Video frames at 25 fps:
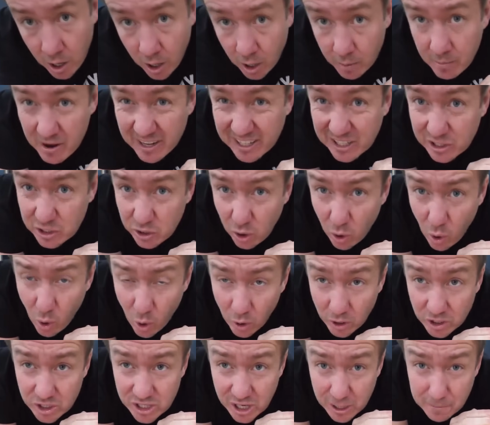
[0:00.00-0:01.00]
my
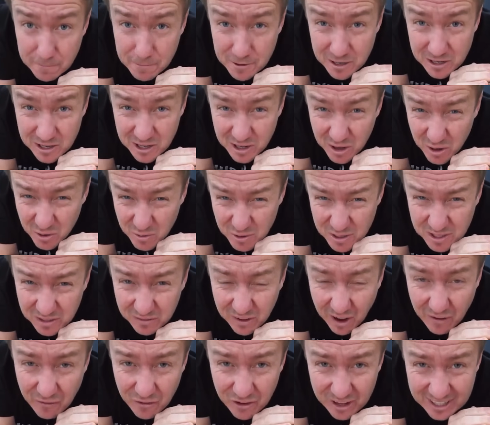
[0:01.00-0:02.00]
gosh, I had to put loads
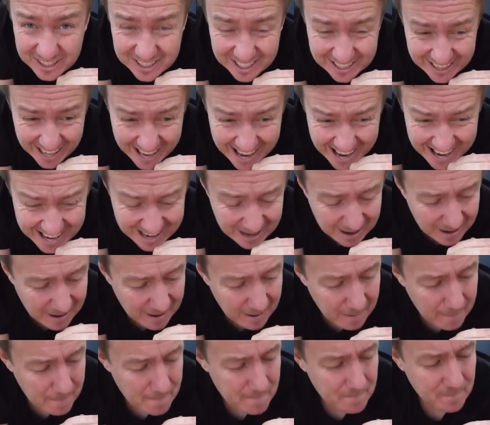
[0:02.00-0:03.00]
of effort into that.
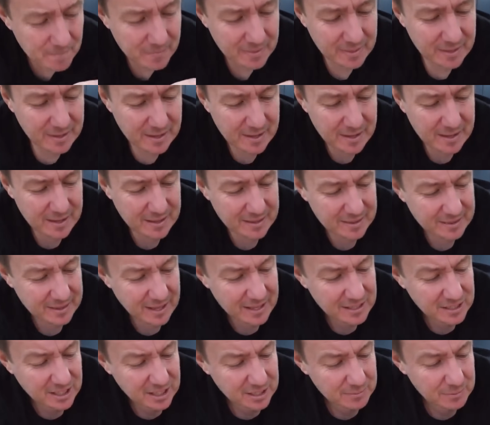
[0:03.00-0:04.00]

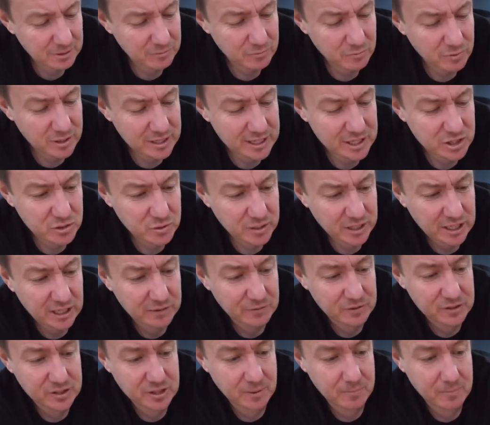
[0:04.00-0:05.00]
That's going to be really
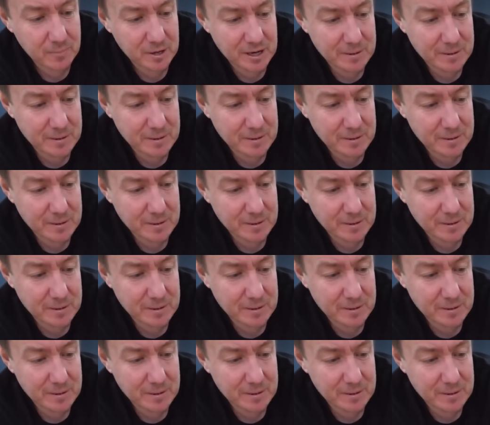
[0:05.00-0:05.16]
tricky for some